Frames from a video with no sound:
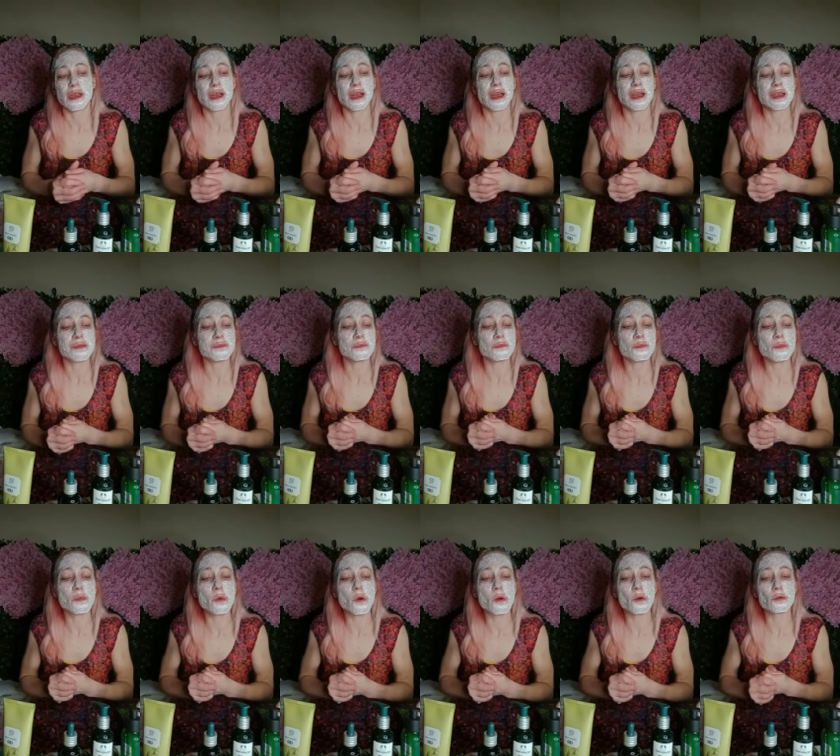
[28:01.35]
I'm
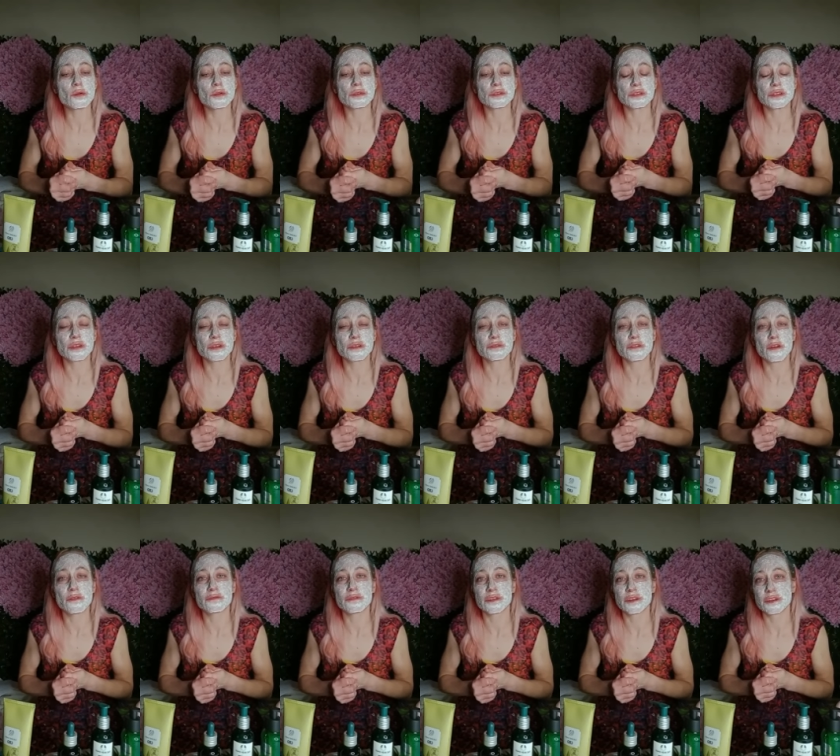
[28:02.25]
more sort of
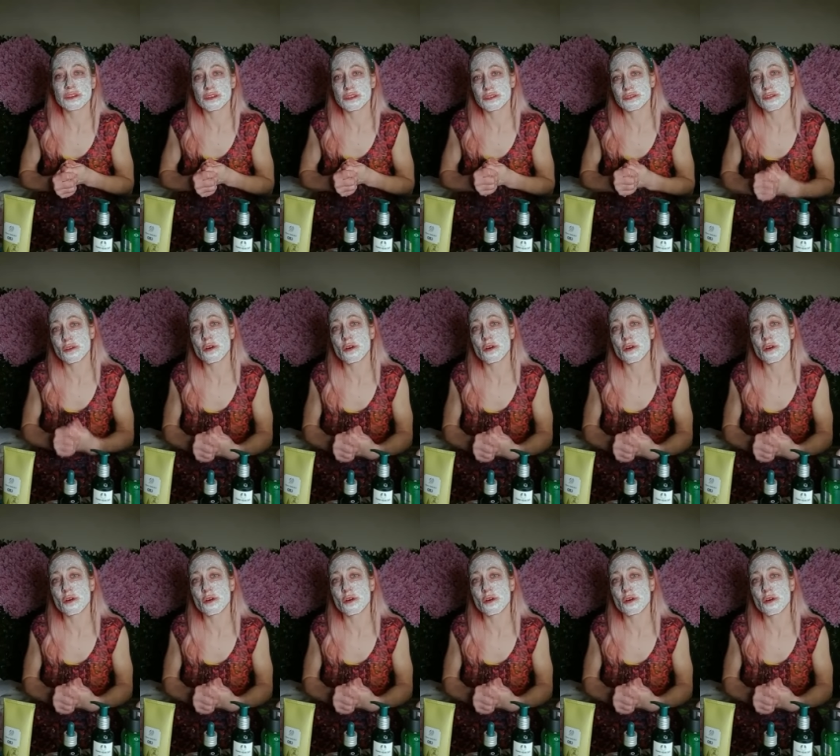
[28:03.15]
confident at